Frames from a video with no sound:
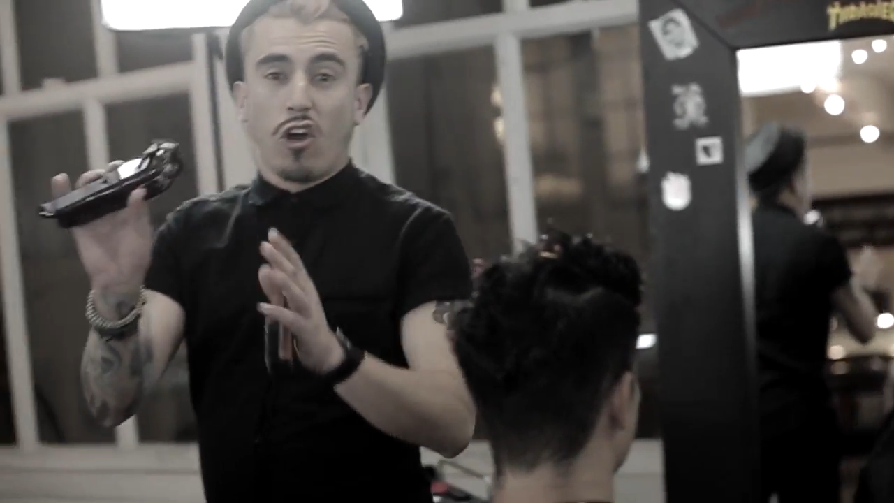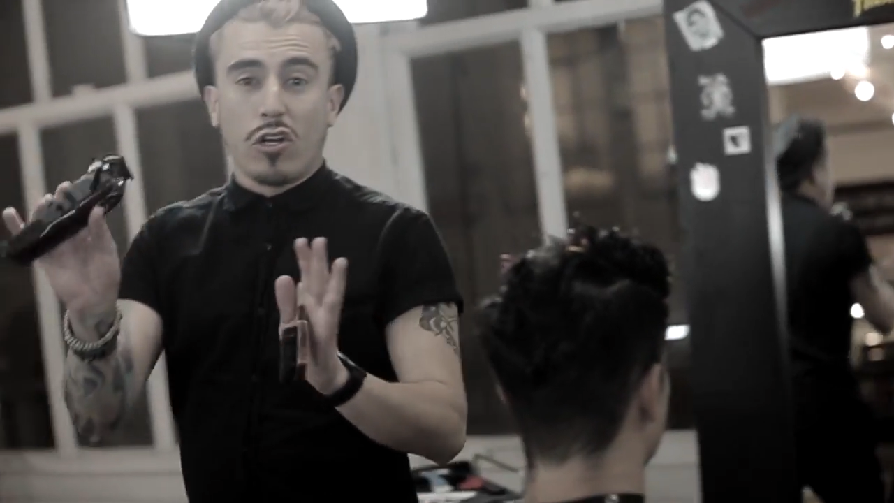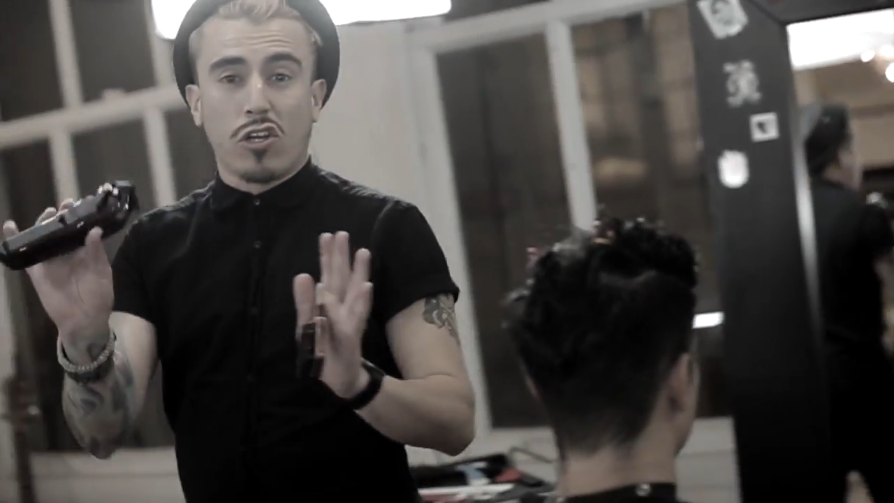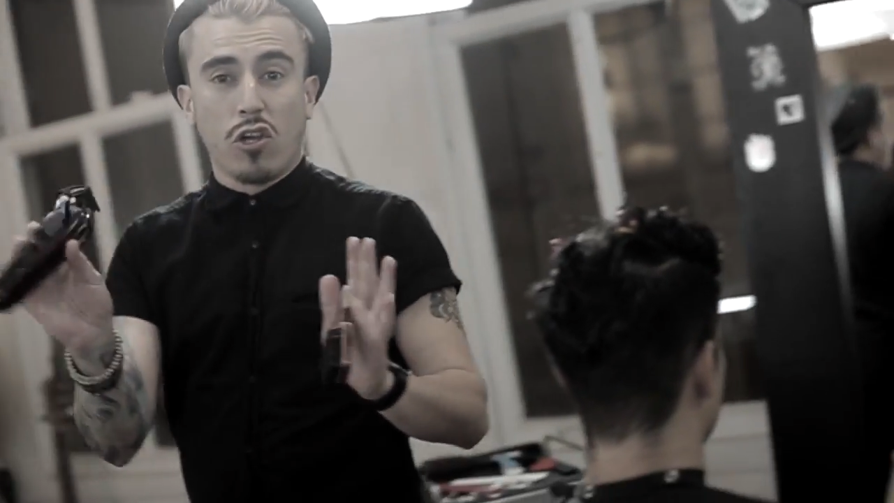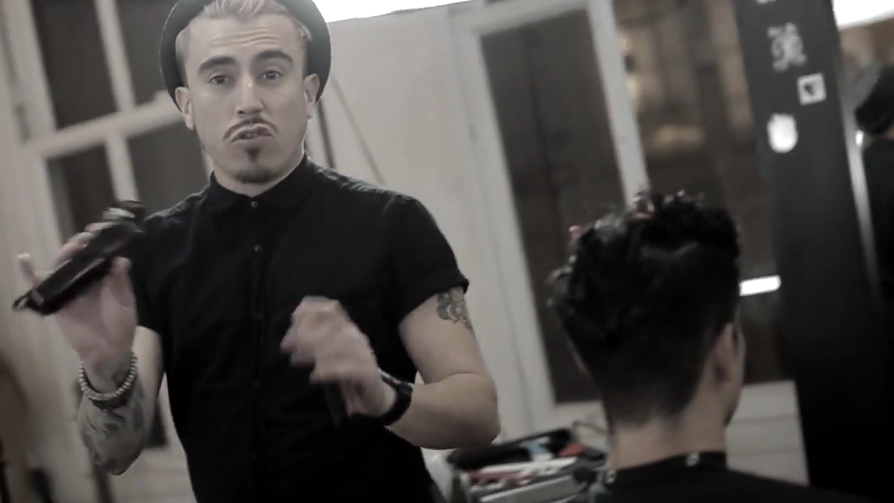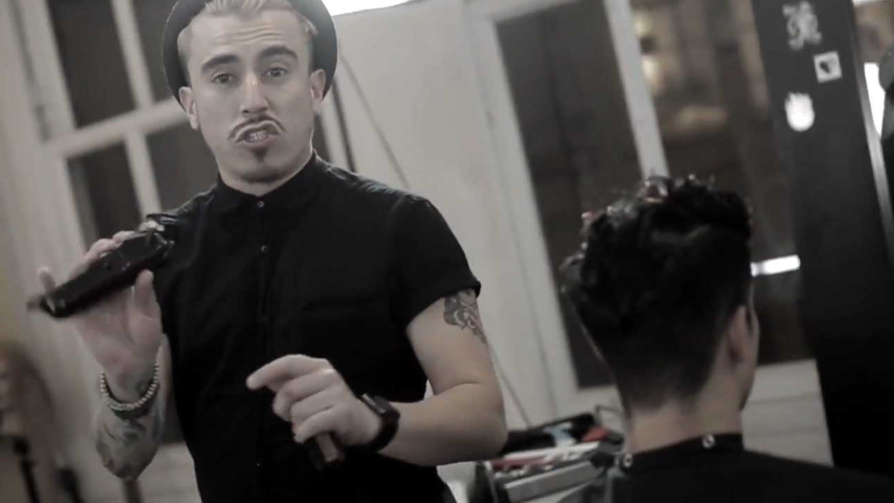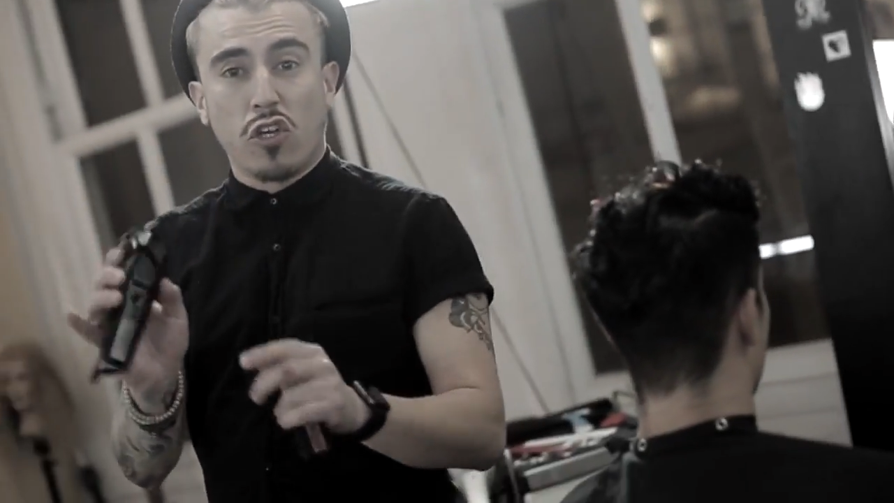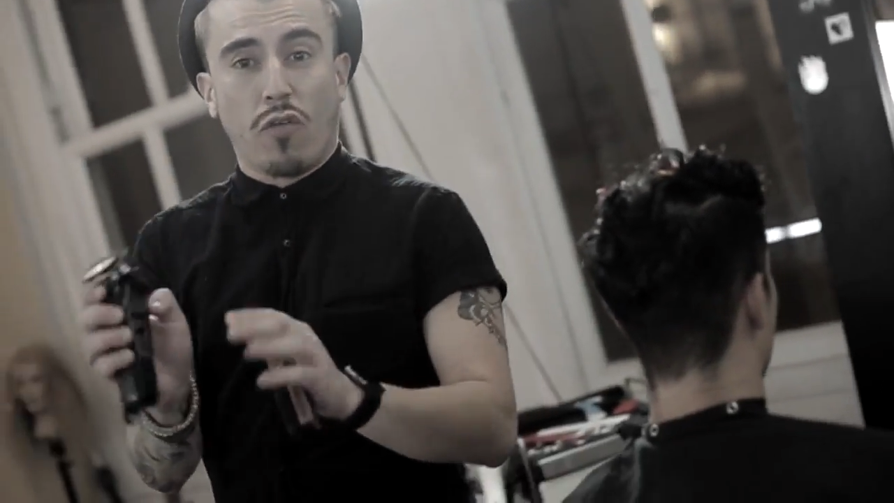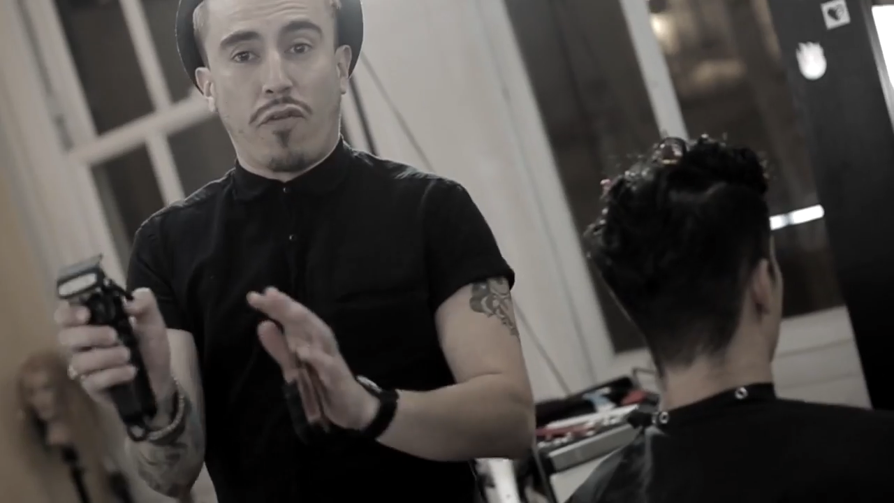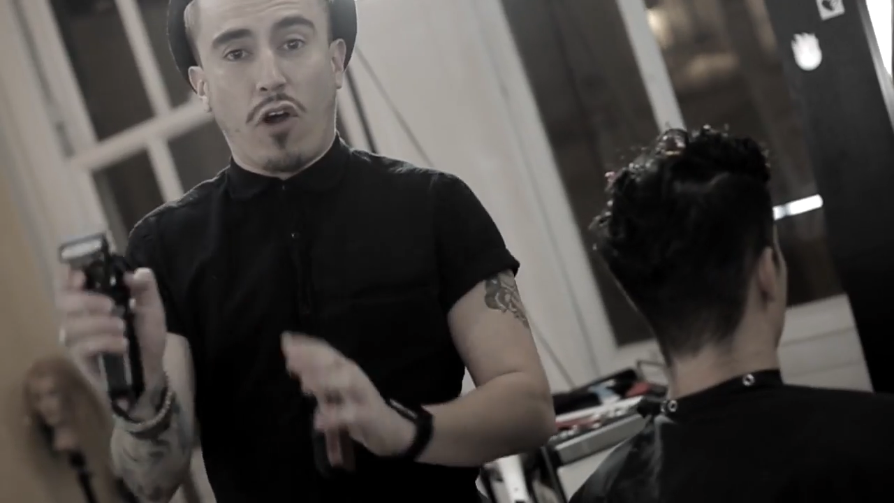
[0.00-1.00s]
guard closed
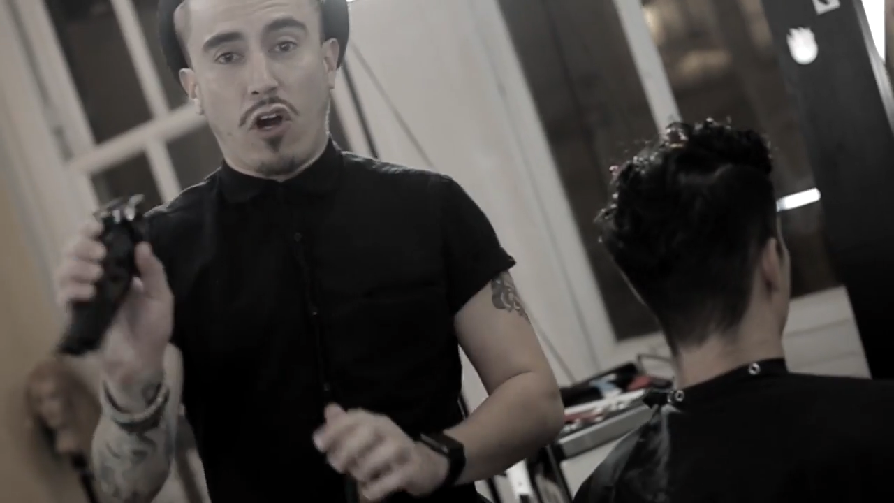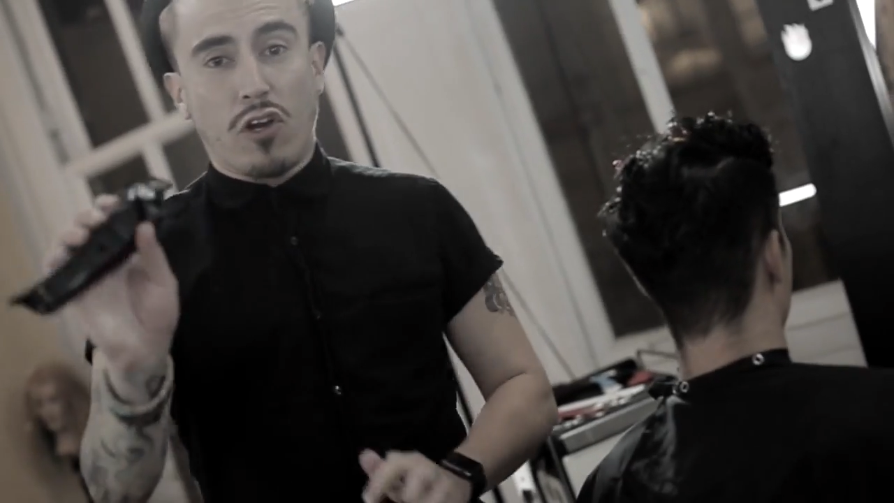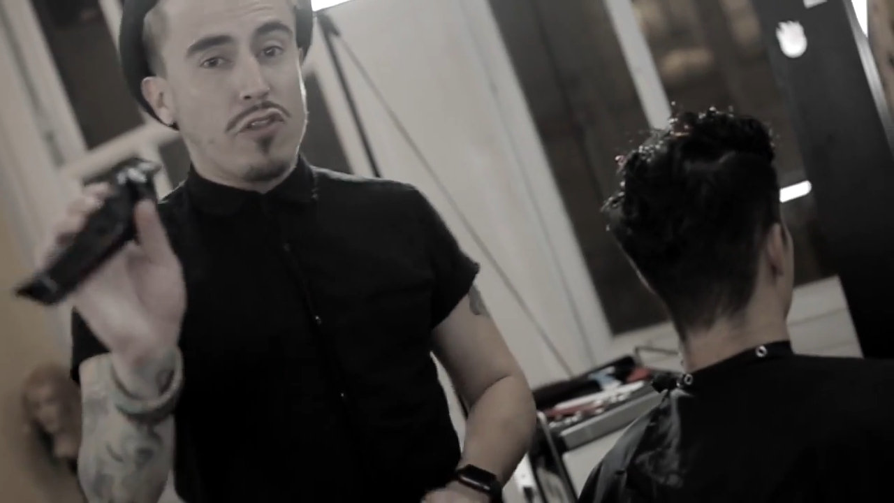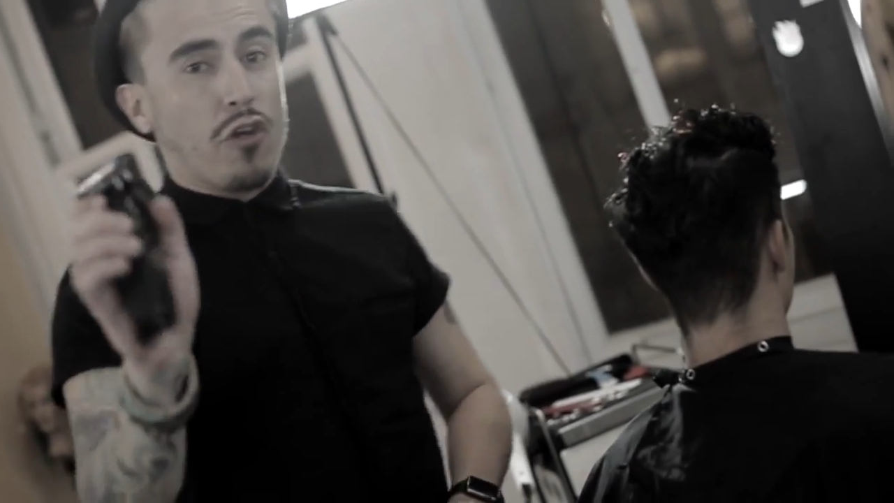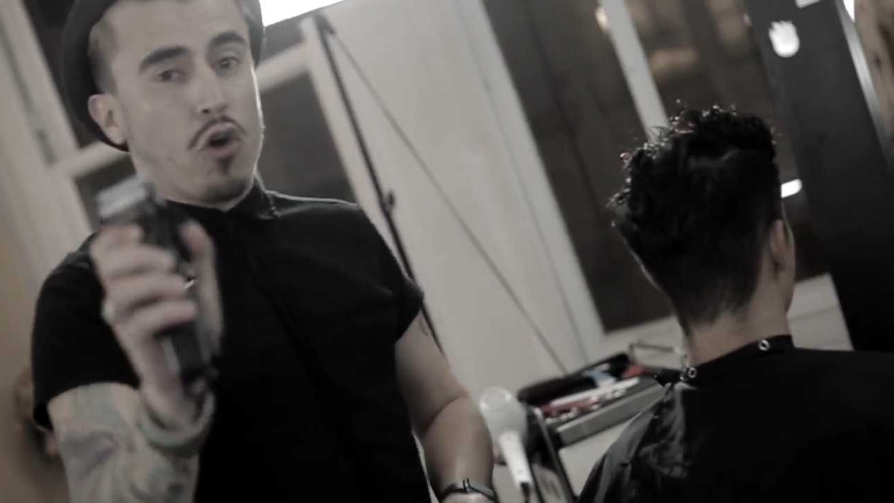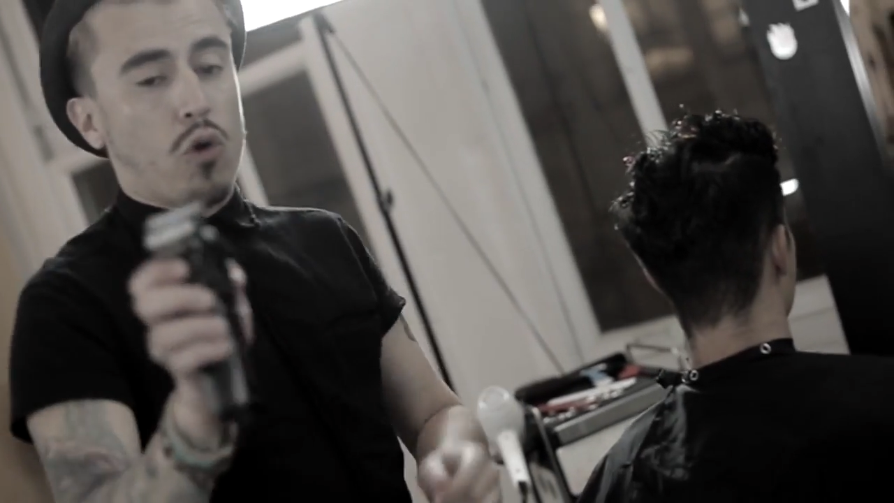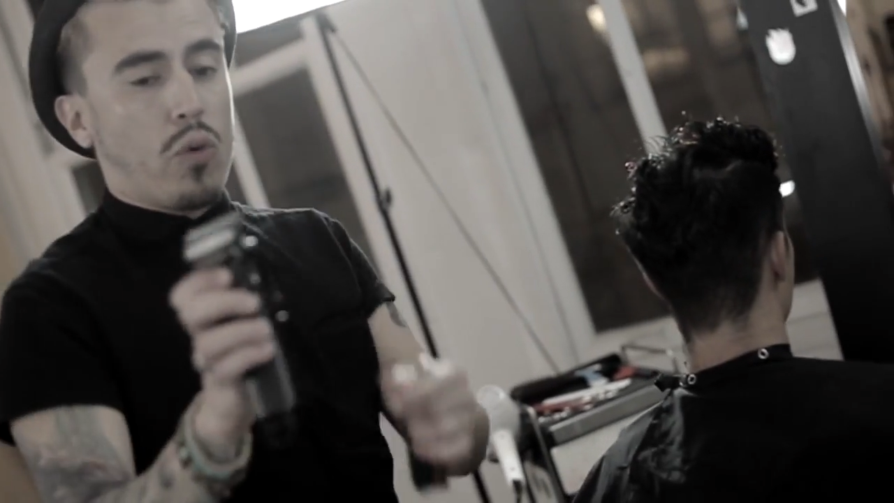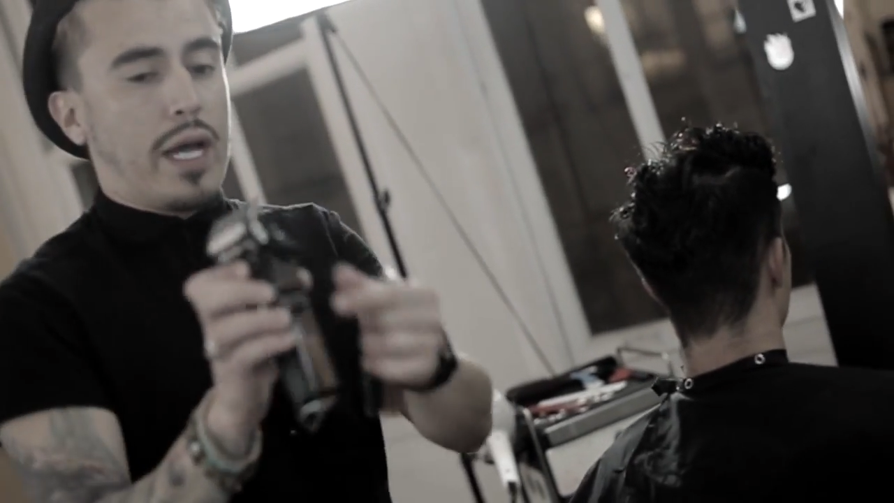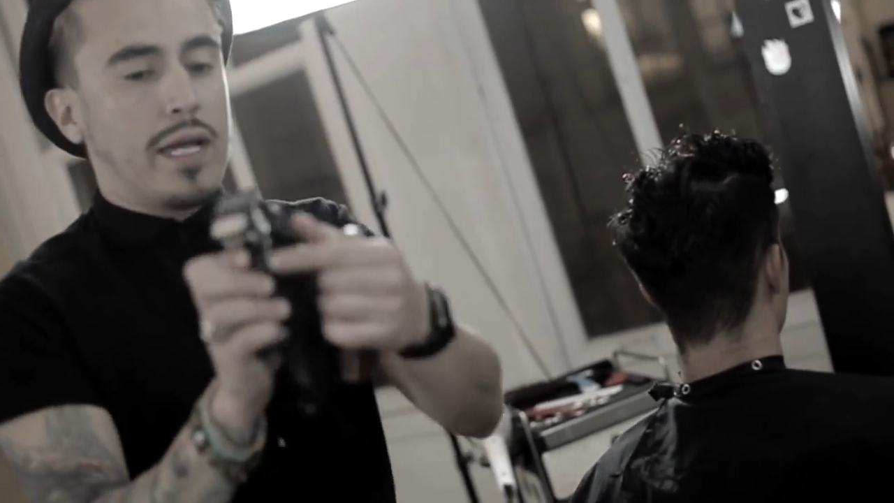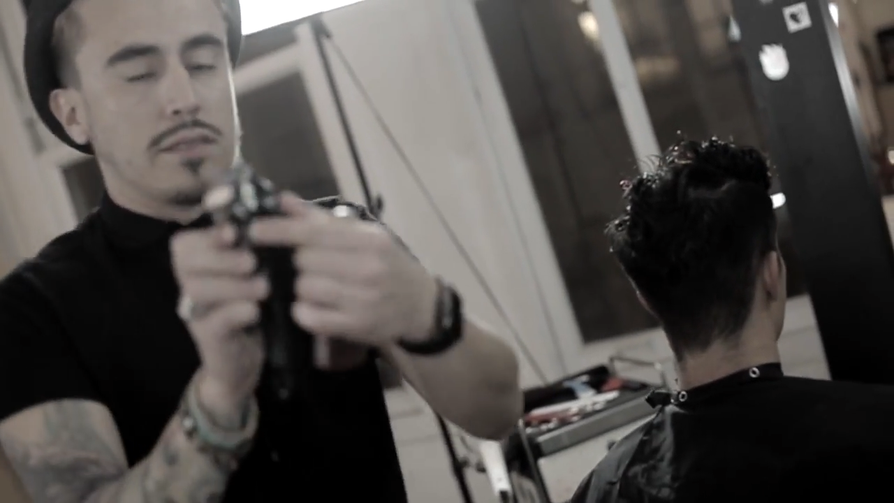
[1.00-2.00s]
so far the whole
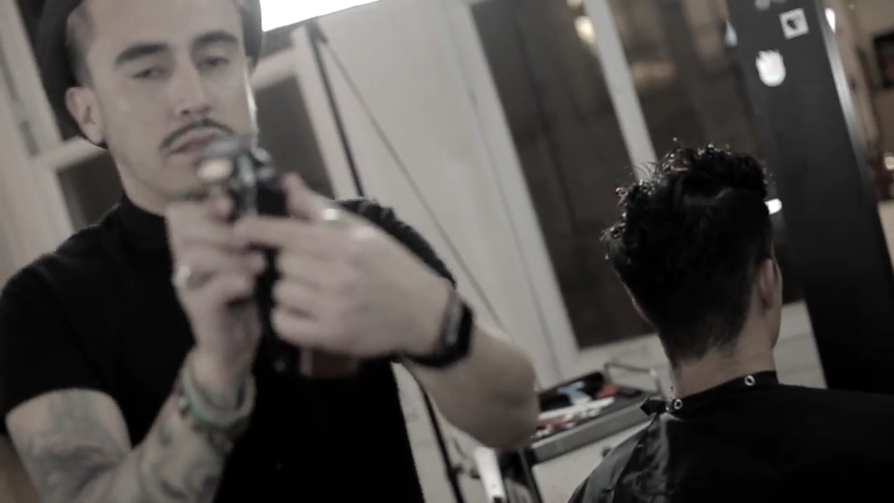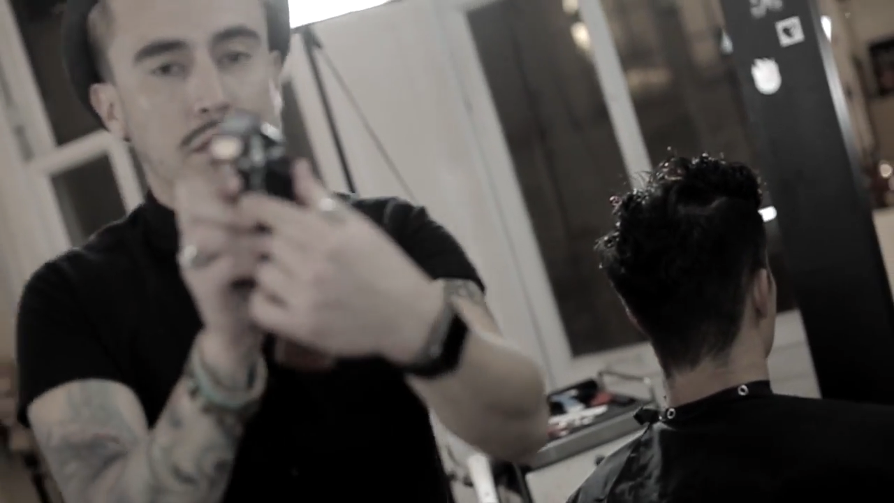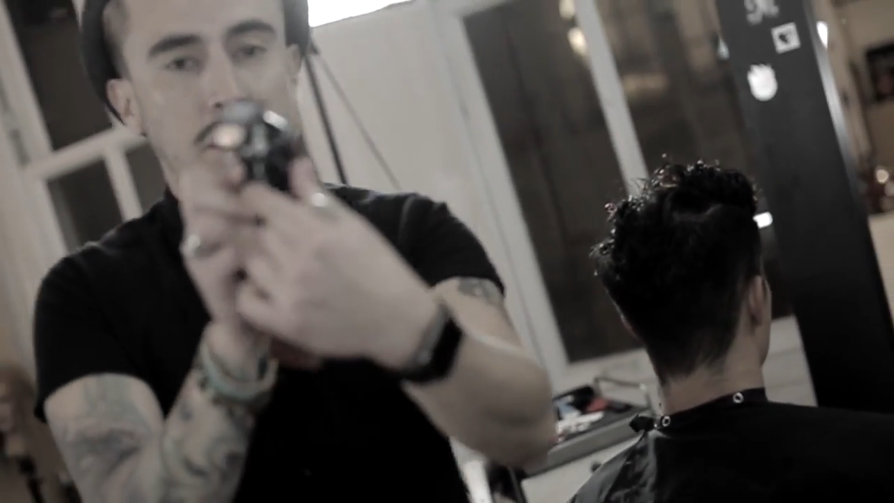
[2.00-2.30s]
way.